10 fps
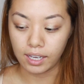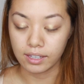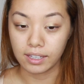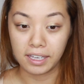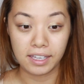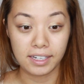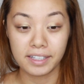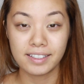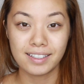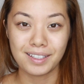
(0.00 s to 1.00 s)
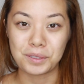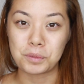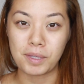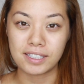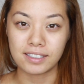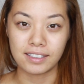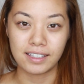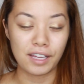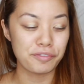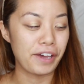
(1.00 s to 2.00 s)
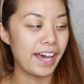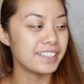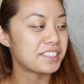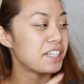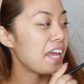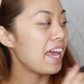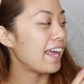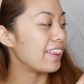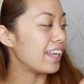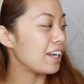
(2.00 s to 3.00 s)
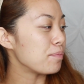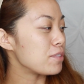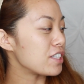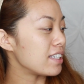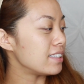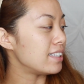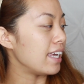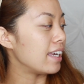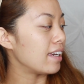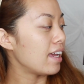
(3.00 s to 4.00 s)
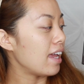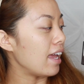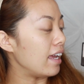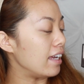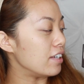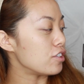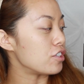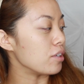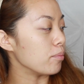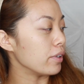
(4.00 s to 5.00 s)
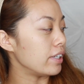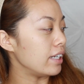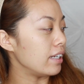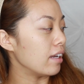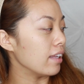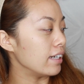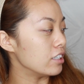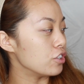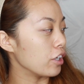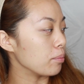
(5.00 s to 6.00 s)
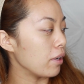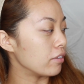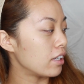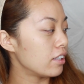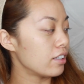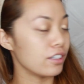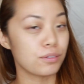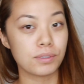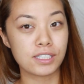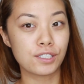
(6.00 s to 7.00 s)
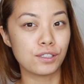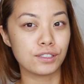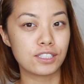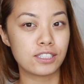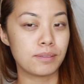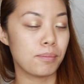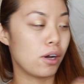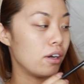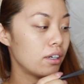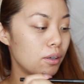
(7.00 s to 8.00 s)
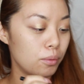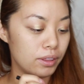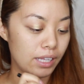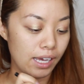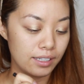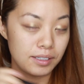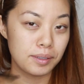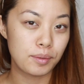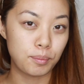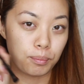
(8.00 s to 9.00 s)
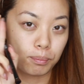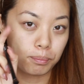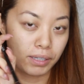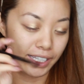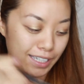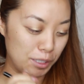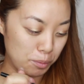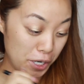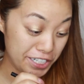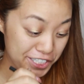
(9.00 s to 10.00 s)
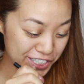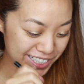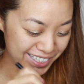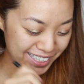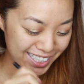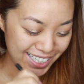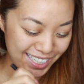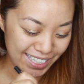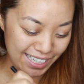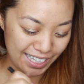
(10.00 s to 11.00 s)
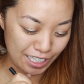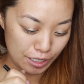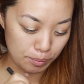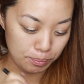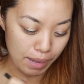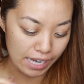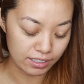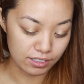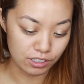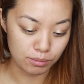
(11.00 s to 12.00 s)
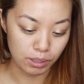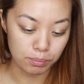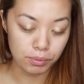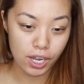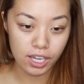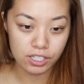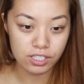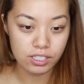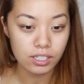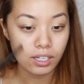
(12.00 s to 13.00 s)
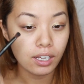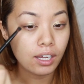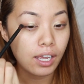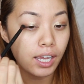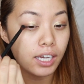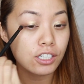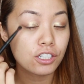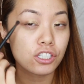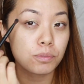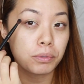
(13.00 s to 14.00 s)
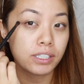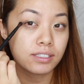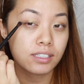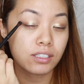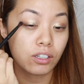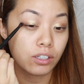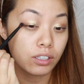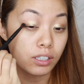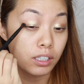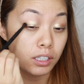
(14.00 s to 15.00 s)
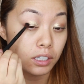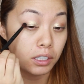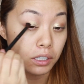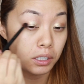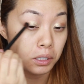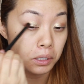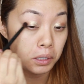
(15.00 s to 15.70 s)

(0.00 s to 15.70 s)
And then it was basically that fast. Then I'm just gonna take a shimmery like dark brown color, and this one is called Smog, with that blending brush, and pack this onto my brush and just place this on the